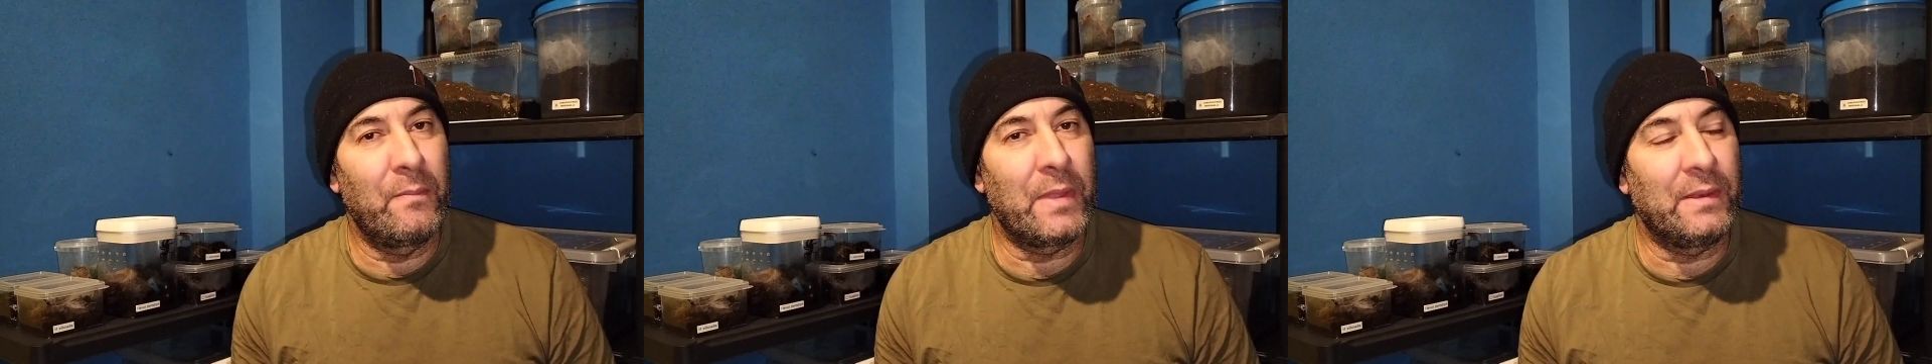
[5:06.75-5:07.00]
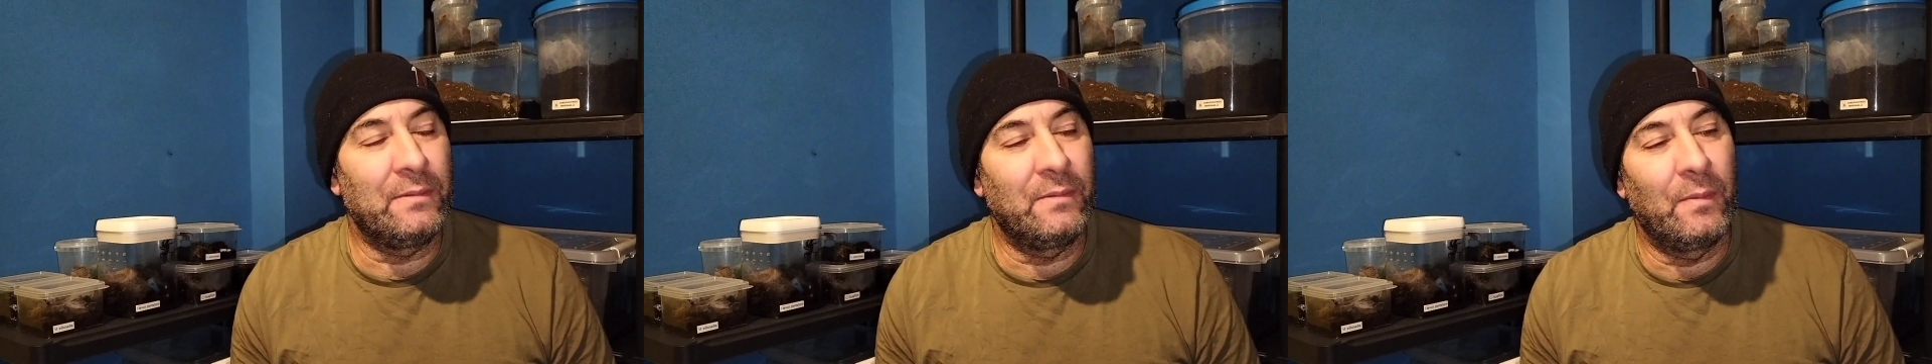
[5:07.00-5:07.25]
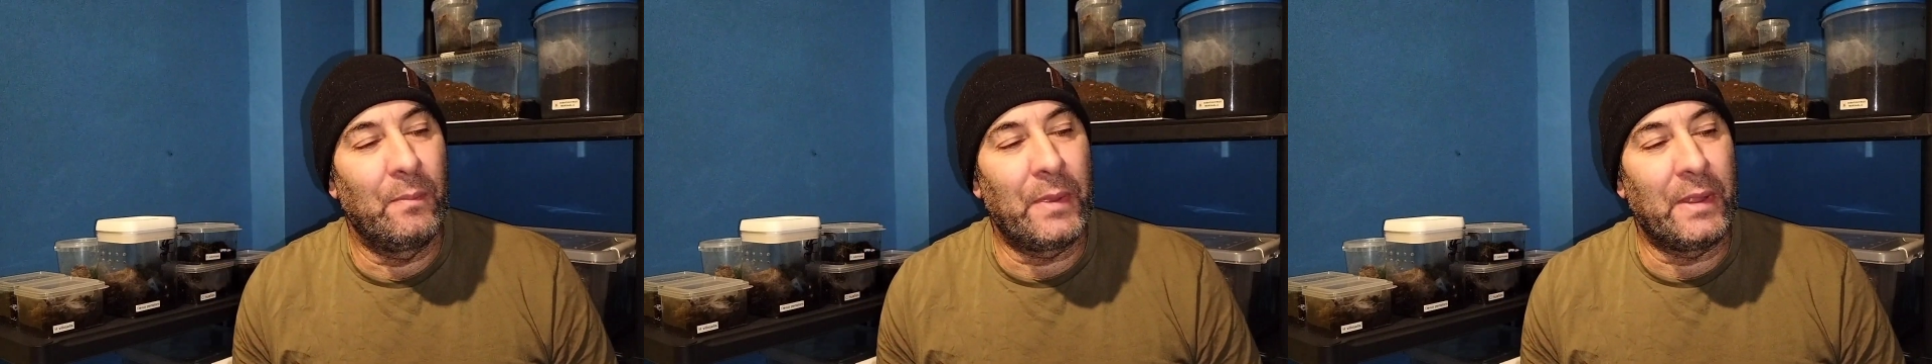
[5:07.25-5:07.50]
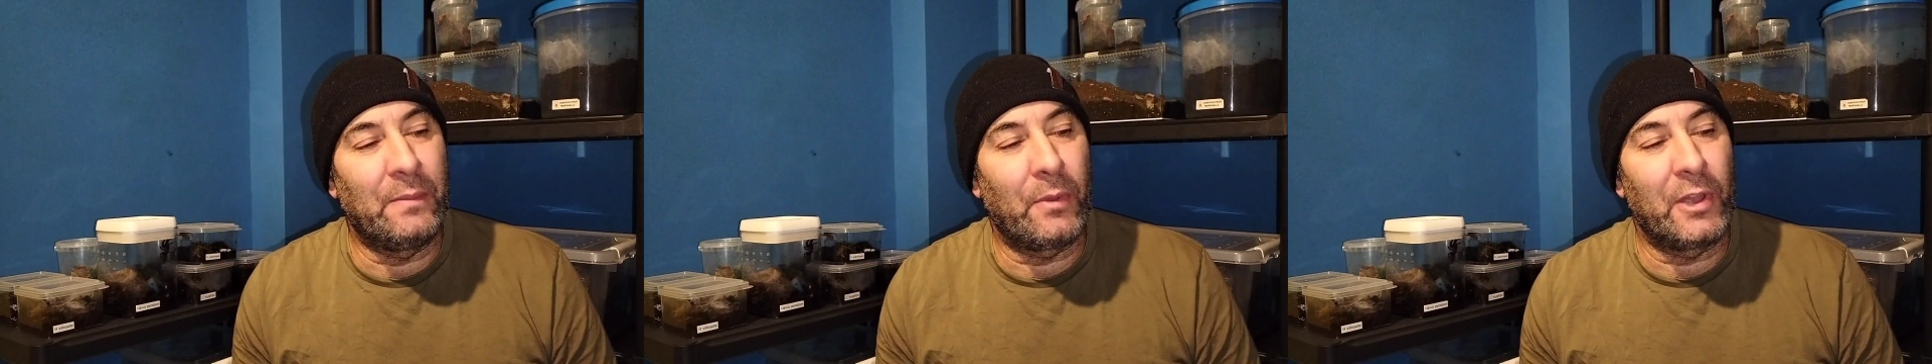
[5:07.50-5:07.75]
been
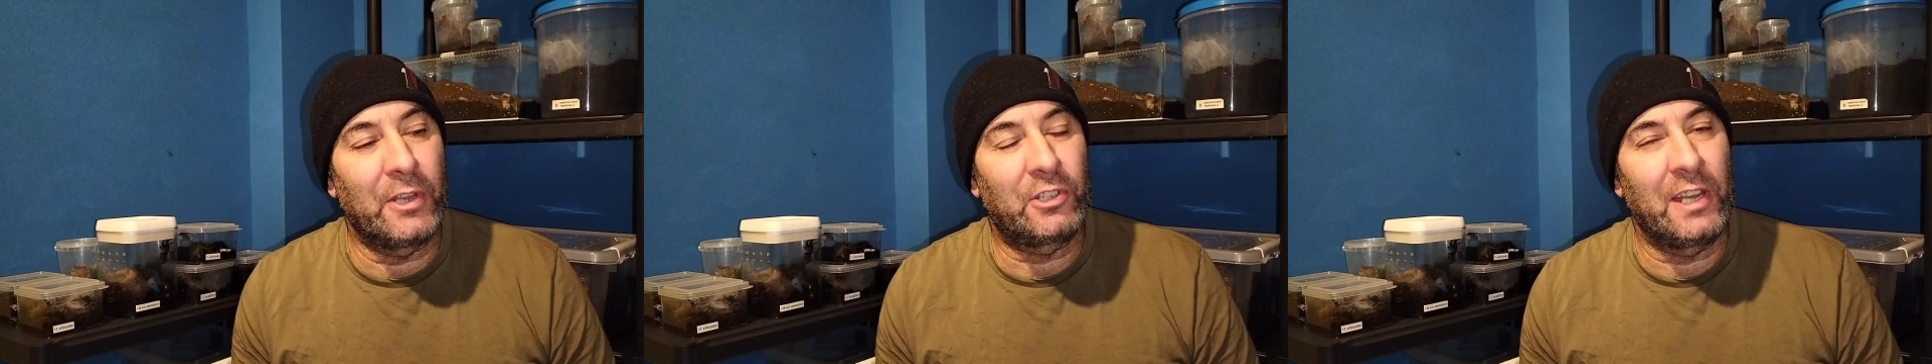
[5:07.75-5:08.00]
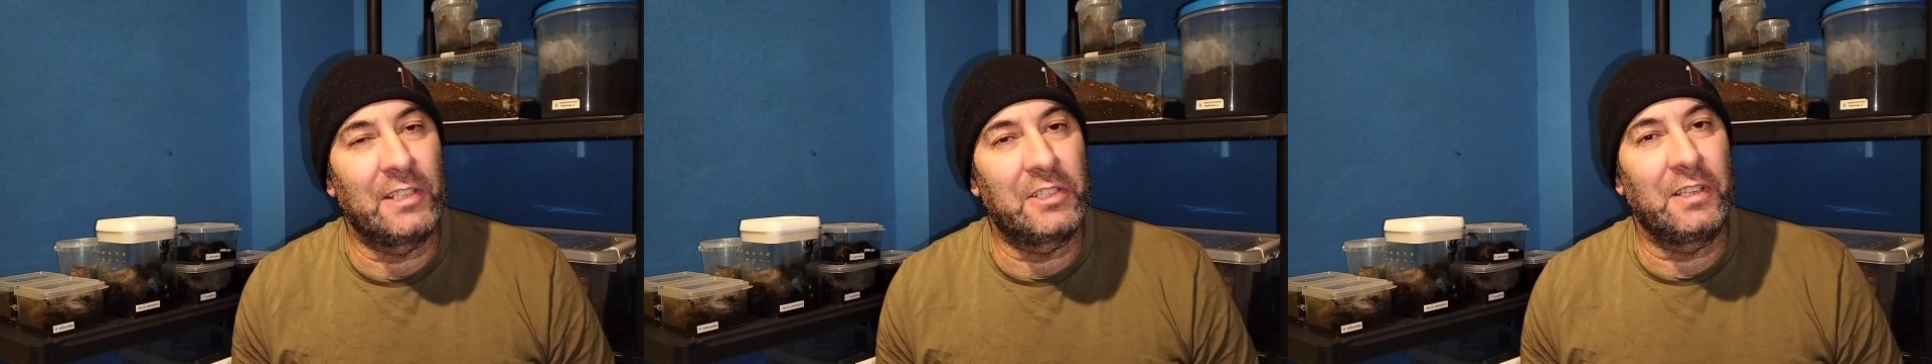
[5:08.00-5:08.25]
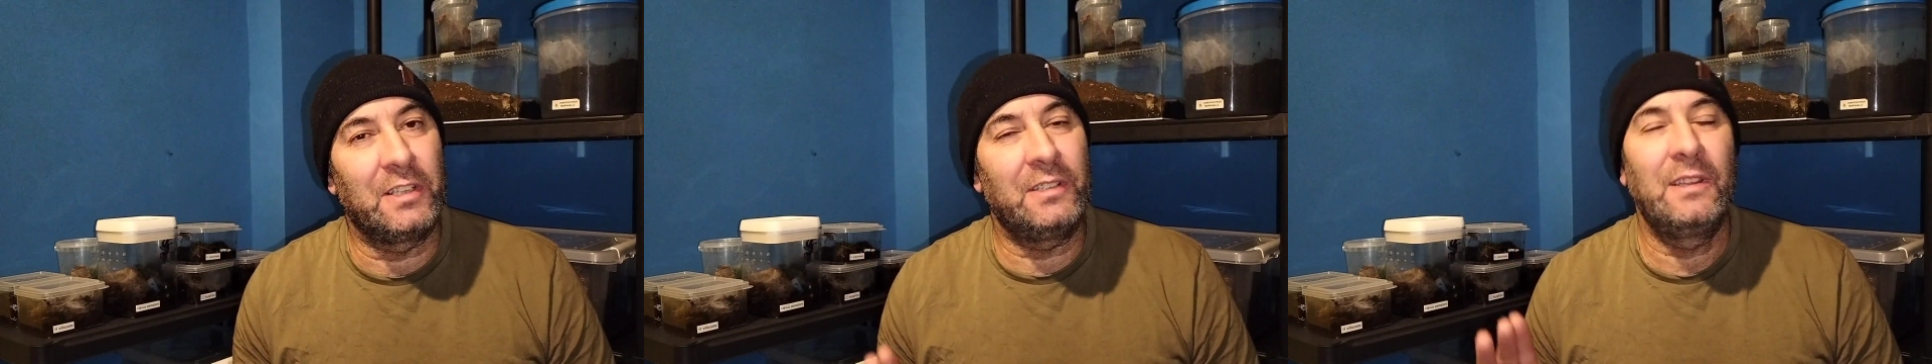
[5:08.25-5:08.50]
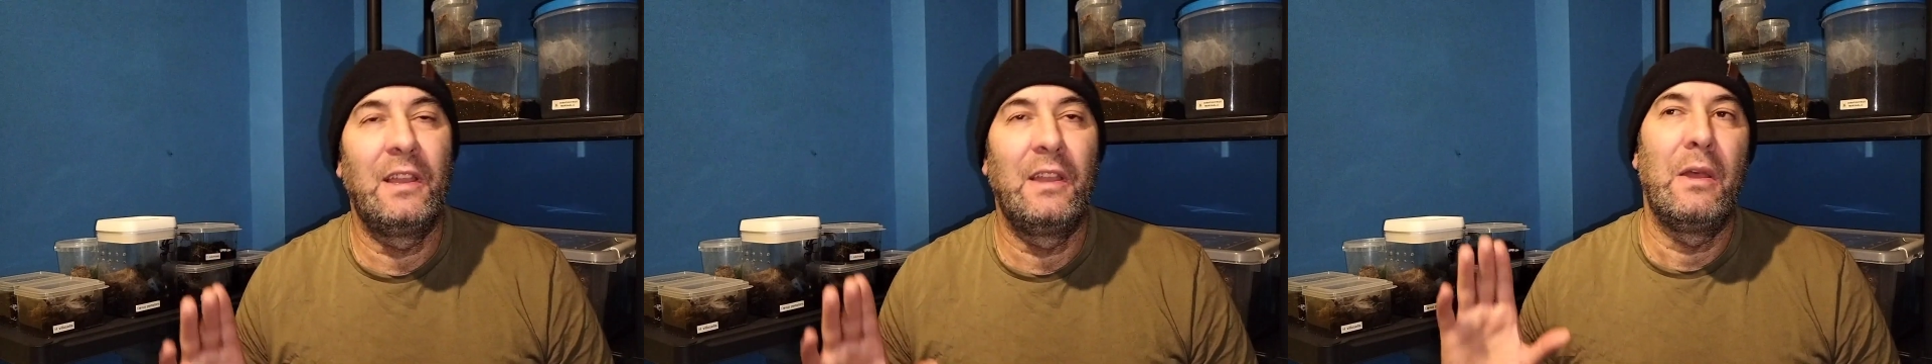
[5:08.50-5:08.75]
bitten by a tarantula,